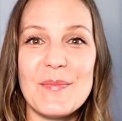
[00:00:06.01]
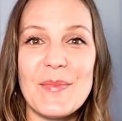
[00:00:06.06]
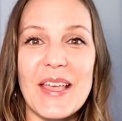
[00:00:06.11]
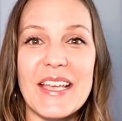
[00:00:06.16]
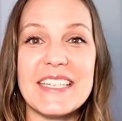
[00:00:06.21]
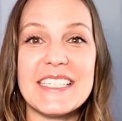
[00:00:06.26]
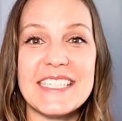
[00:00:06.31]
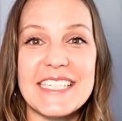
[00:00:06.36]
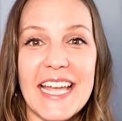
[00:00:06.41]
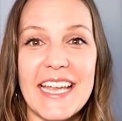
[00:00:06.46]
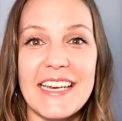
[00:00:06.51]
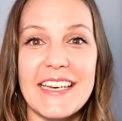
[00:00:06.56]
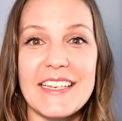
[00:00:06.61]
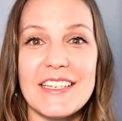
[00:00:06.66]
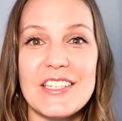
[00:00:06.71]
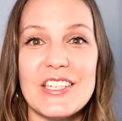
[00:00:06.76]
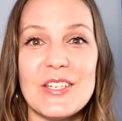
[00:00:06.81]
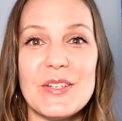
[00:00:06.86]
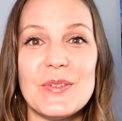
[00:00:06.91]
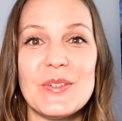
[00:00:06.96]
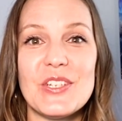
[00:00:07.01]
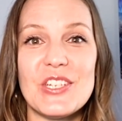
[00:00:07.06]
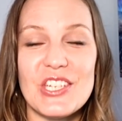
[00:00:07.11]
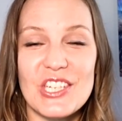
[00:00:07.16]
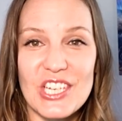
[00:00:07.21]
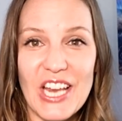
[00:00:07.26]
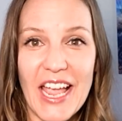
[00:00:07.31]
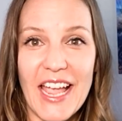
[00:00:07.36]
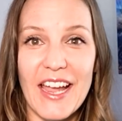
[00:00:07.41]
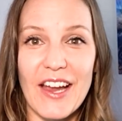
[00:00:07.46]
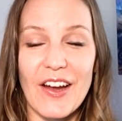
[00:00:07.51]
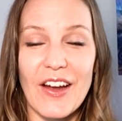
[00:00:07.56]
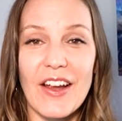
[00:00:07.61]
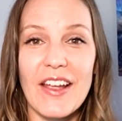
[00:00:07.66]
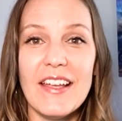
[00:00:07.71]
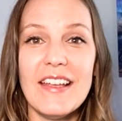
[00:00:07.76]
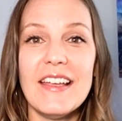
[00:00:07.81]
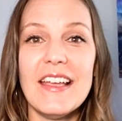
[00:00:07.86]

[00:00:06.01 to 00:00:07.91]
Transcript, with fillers: excited to share